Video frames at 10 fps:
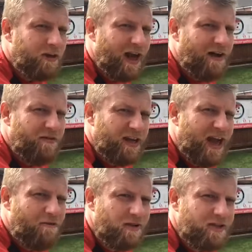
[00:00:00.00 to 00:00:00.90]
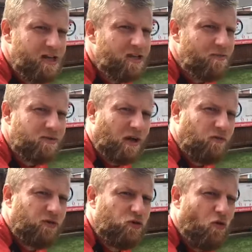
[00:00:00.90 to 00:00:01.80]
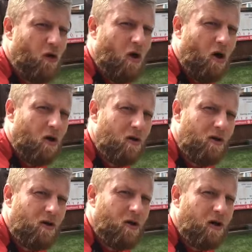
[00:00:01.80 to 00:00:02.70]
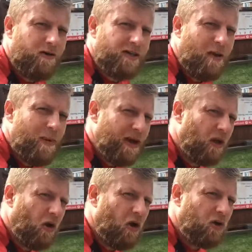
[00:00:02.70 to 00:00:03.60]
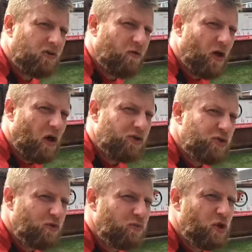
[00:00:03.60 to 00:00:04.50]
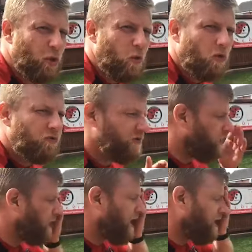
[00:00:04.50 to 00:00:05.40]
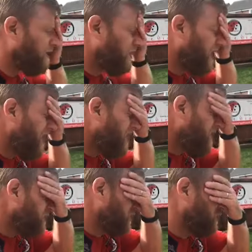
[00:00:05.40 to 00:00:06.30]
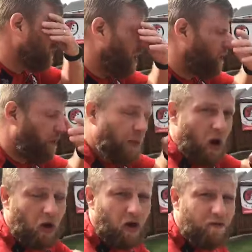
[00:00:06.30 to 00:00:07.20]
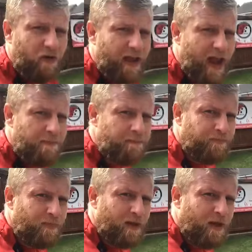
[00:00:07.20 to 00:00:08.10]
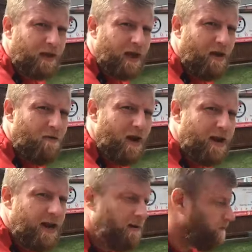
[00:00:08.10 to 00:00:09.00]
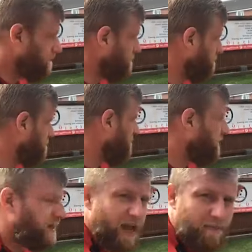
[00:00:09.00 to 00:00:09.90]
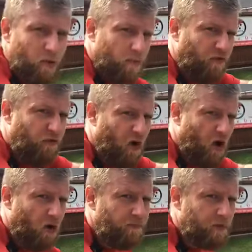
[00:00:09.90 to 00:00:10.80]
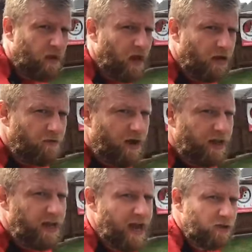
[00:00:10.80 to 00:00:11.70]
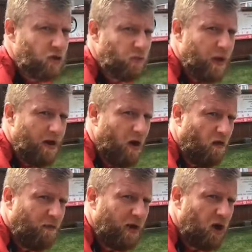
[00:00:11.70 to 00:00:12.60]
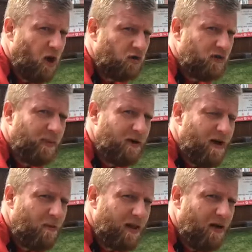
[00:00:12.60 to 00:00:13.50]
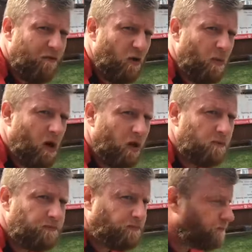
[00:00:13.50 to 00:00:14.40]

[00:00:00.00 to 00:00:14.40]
Have they guaranteed themselves a draw? Or is it a bit close? Have we got some 2-1s out there? Okay. So swap the ball over again. Get ready. Game number 4. Are you ready, guys? Good pirate. Off we go. Dribbling around with that football.